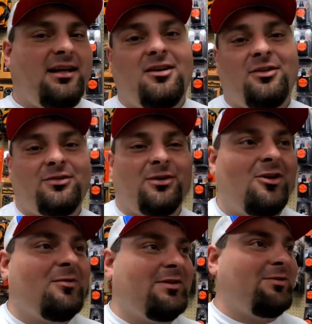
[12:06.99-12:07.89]
And also,
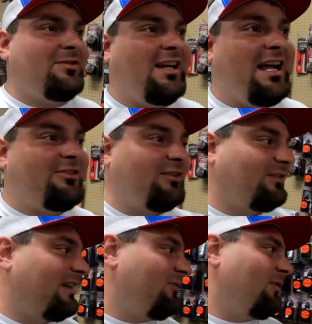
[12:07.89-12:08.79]
along with those snatch
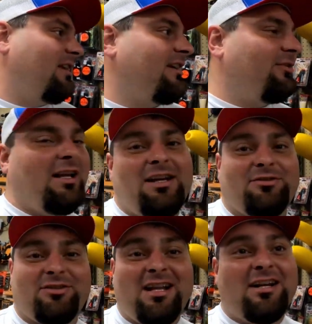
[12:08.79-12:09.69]
hooks, I know a lot of you guys
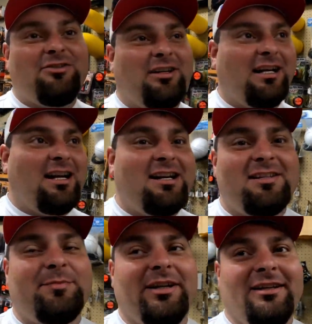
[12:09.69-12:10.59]
are snatch hook
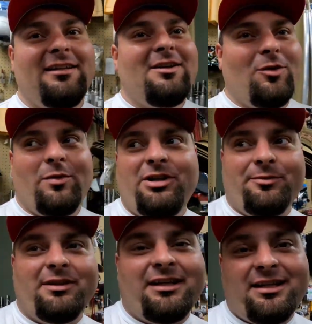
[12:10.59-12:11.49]
guys, but when you
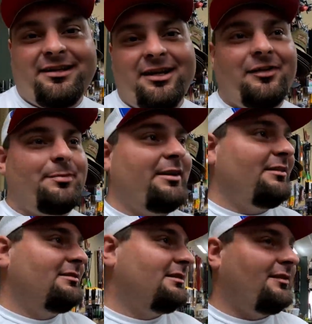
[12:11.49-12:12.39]
really get desperate,
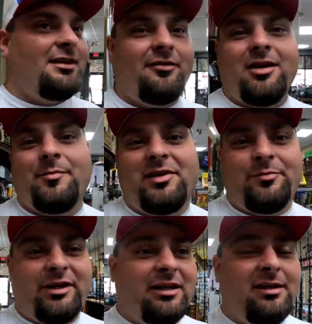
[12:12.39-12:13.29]
instead of coming to
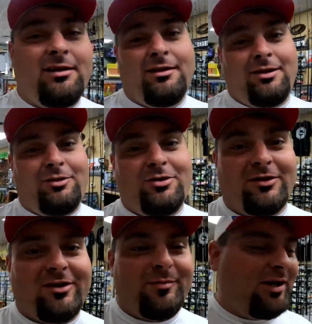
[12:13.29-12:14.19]
me, you can
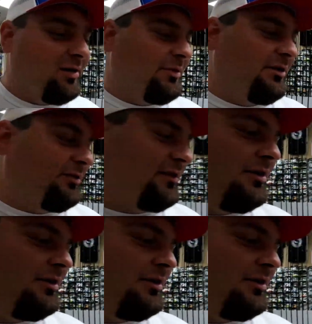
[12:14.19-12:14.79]
just come here to Brothers